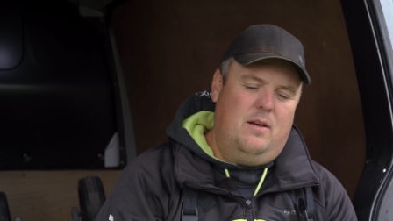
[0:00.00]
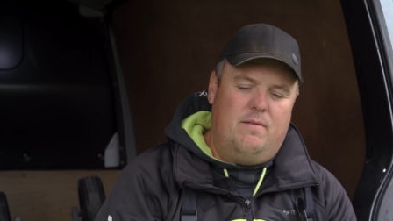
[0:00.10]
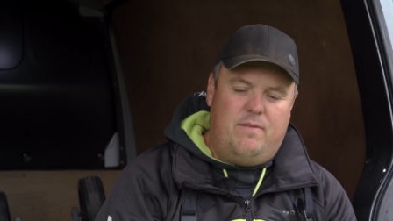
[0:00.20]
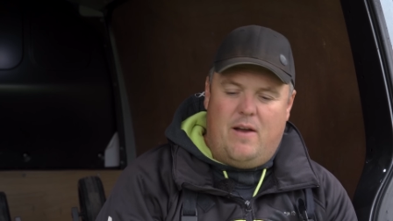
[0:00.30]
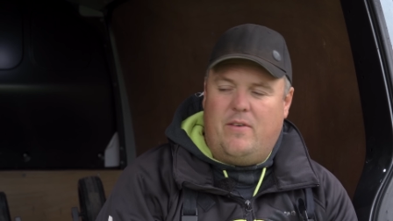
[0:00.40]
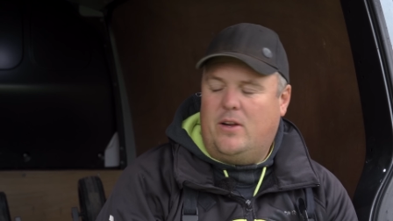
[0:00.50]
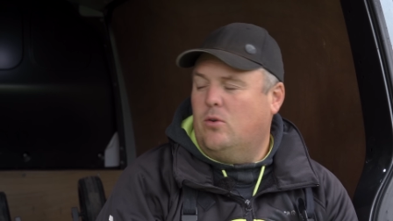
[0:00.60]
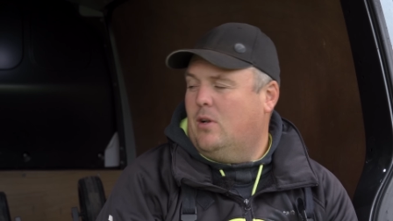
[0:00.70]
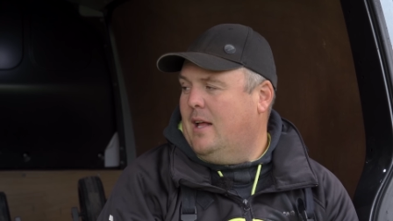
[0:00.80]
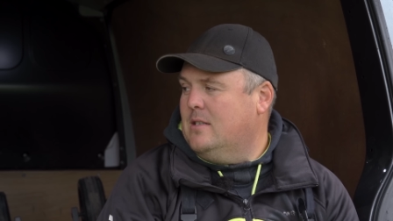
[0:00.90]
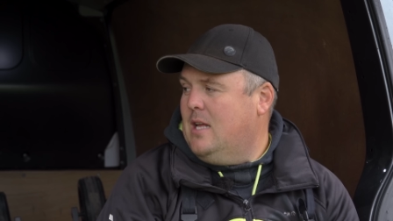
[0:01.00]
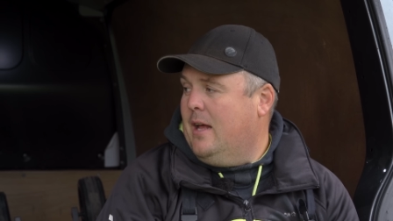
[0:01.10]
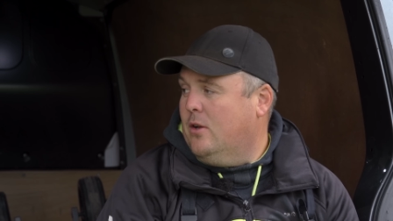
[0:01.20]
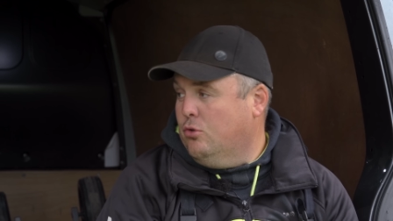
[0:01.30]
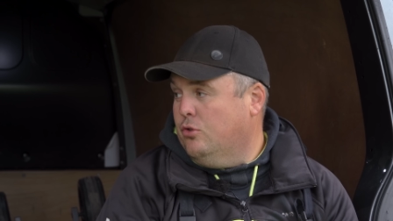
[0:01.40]
very good lads that
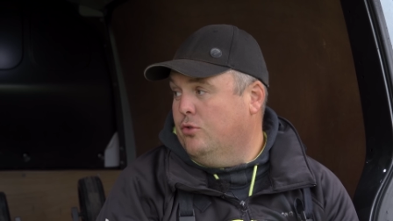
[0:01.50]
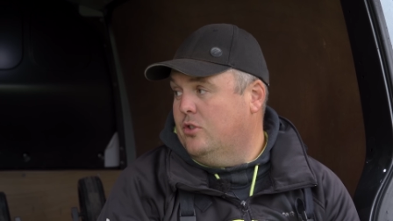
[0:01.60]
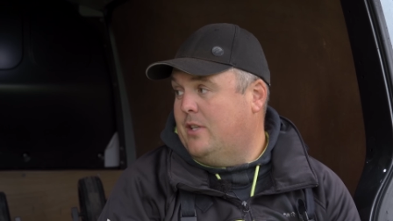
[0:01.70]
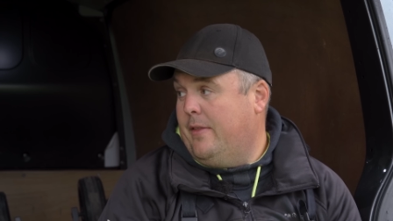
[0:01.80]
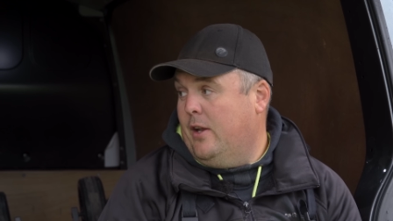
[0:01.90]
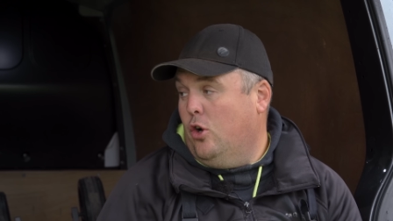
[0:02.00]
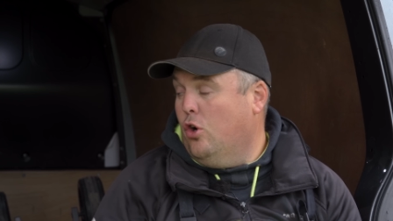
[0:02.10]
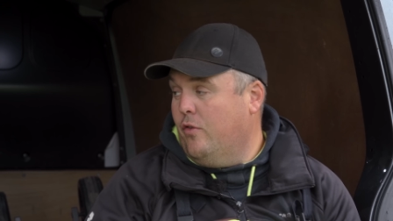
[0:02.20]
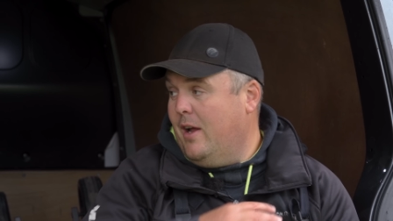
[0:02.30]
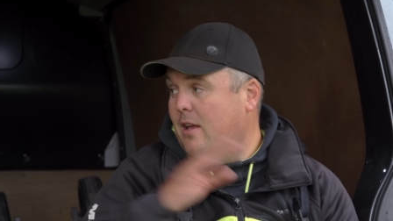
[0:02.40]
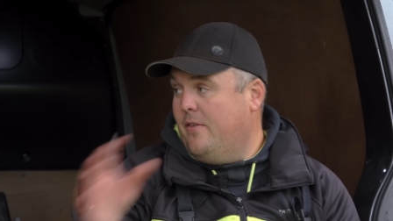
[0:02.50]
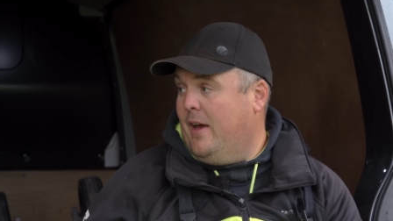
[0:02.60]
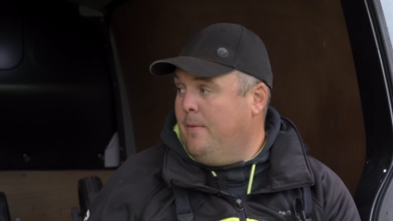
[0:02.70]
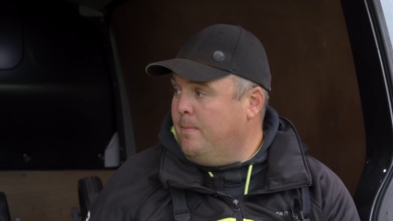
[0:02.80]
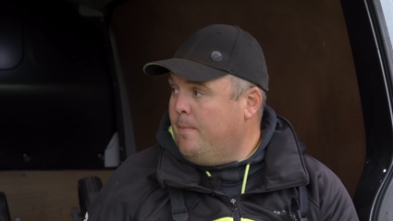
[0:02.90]
had a good understanding so already a good of
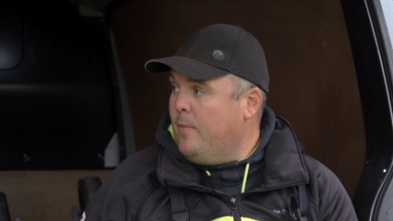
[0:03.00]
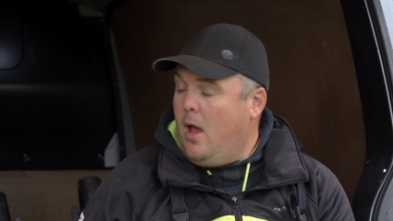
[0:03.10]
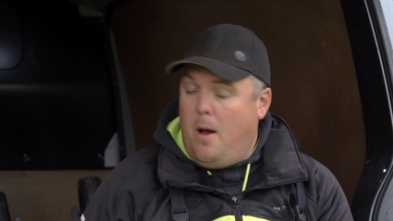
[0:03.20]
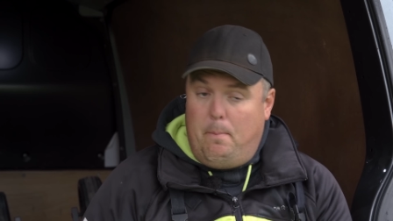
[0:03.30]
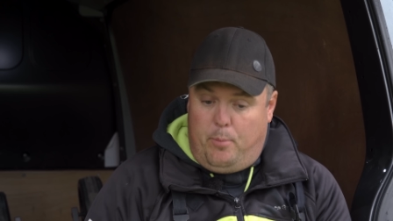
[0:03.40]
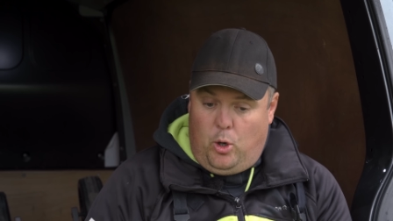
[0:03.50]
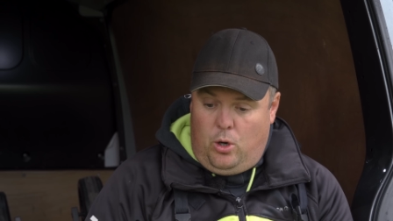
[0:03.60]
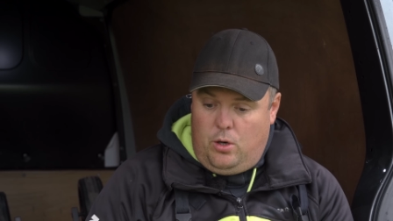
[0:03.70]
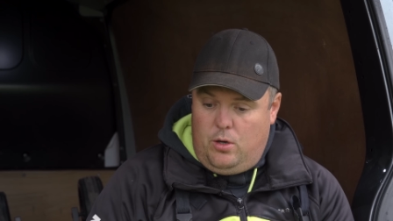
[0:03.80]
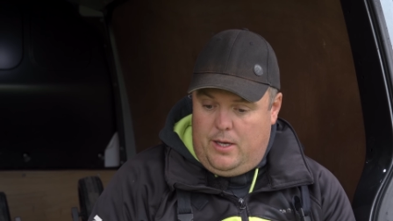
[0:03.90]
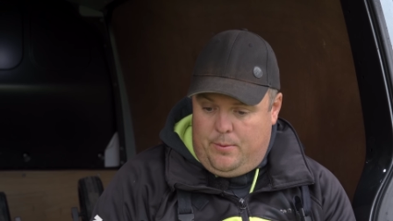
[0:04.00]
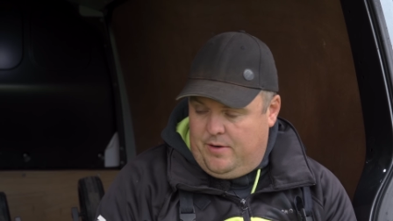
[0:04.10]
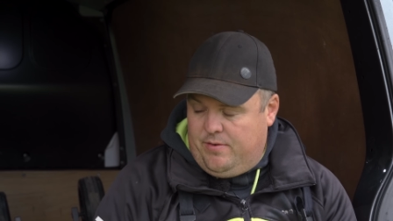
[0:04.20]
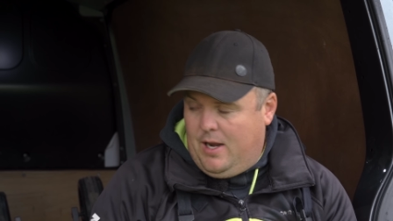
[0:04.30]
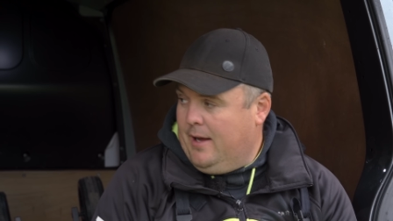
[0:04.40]
it. knowledge about it. But it was
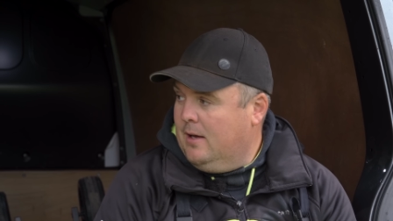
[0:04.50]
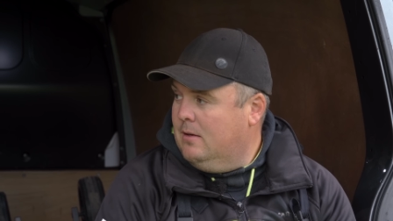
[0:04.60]
different like.